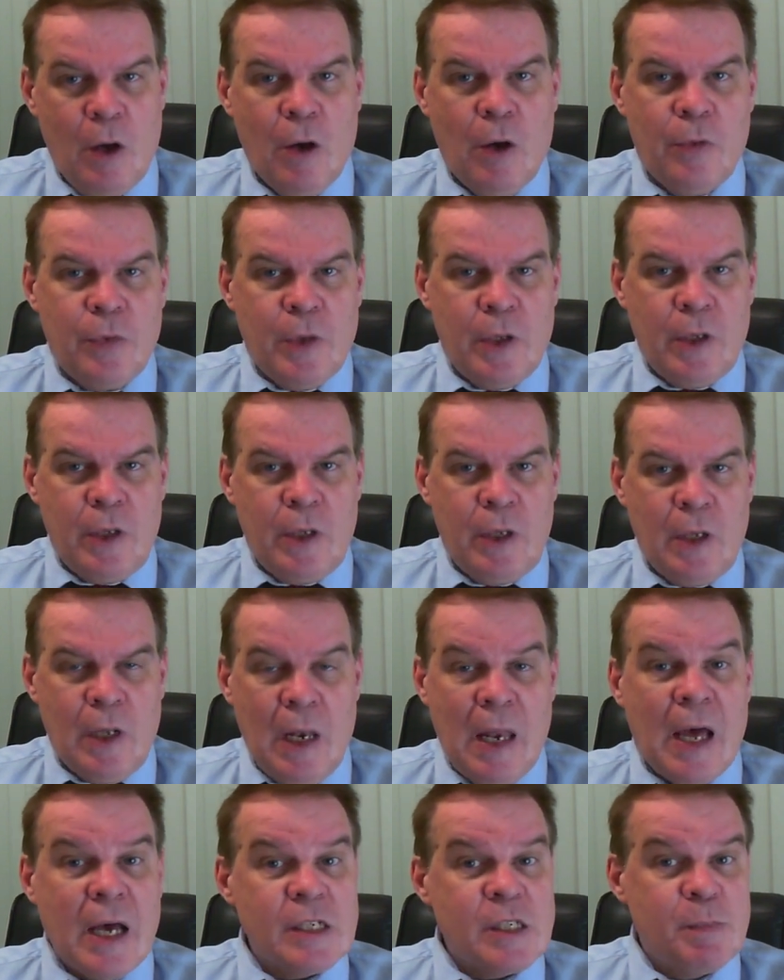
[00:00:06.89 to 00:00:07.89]
On the
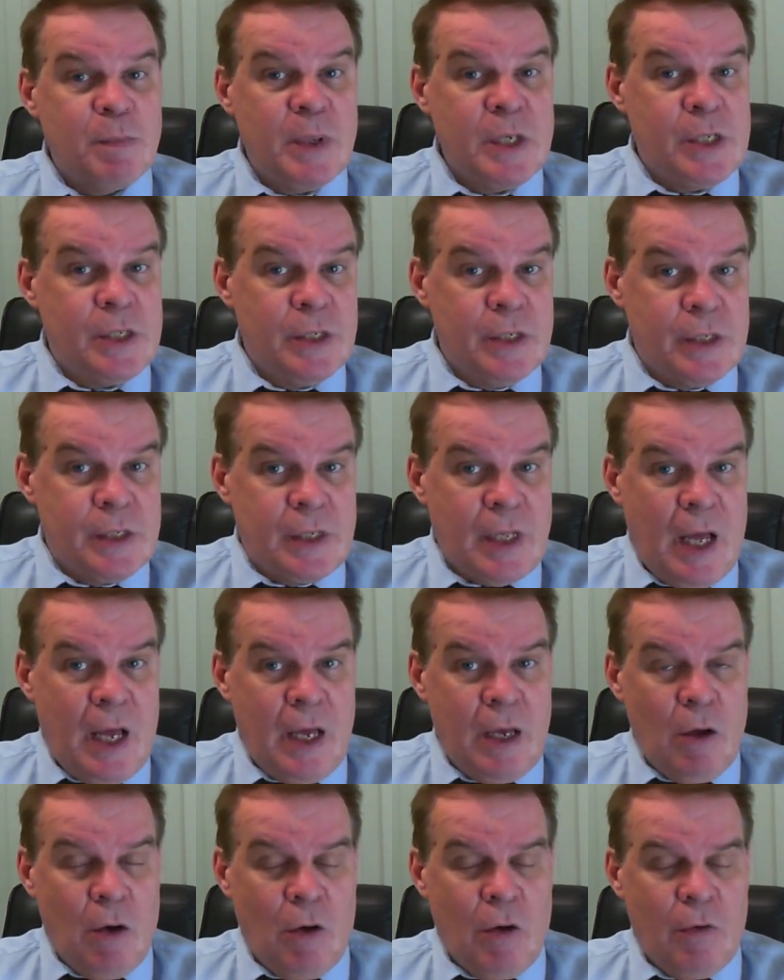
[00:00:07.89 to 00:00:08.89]
last business
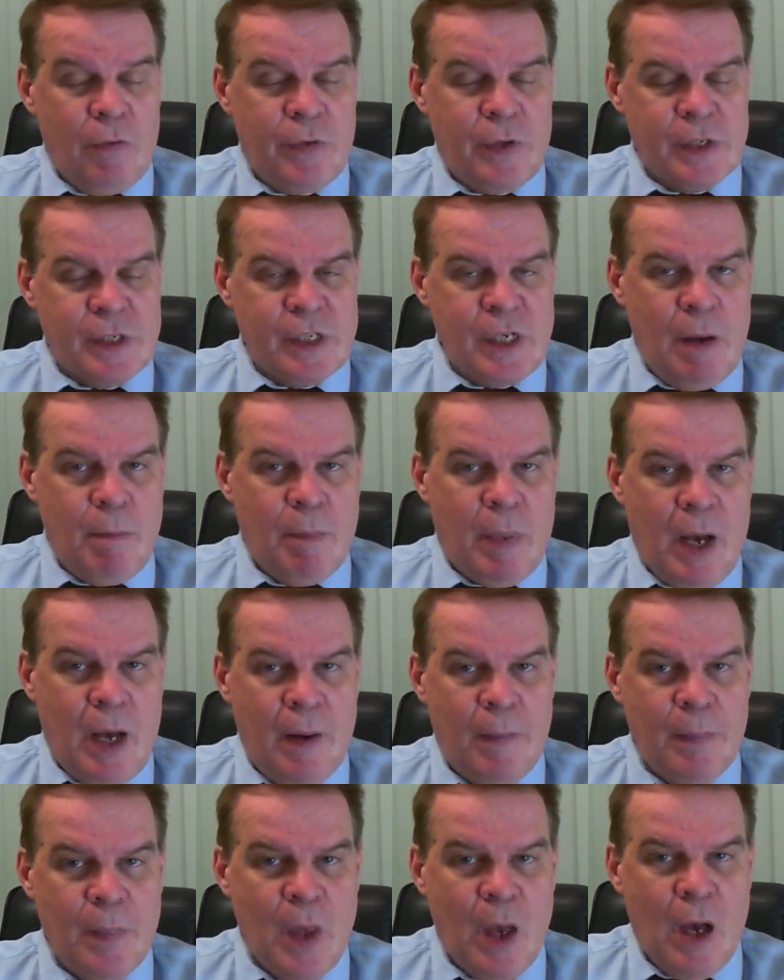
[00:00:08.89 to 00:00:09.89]
day of December